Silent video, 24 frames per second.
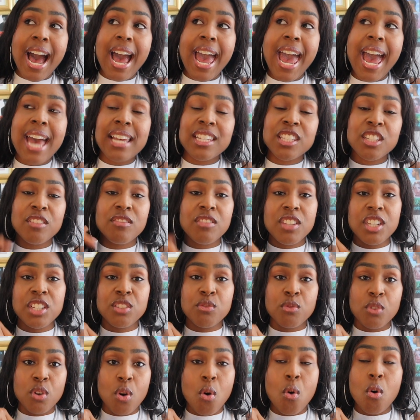as of
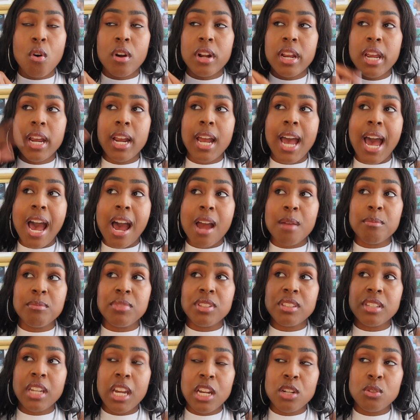this recording, I'm
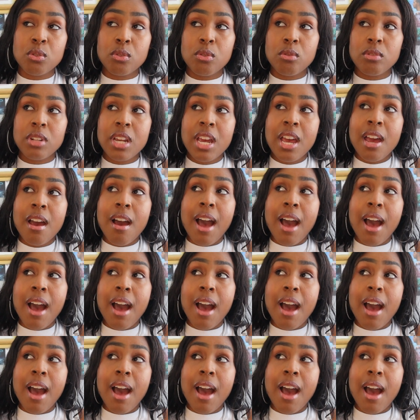scheduled.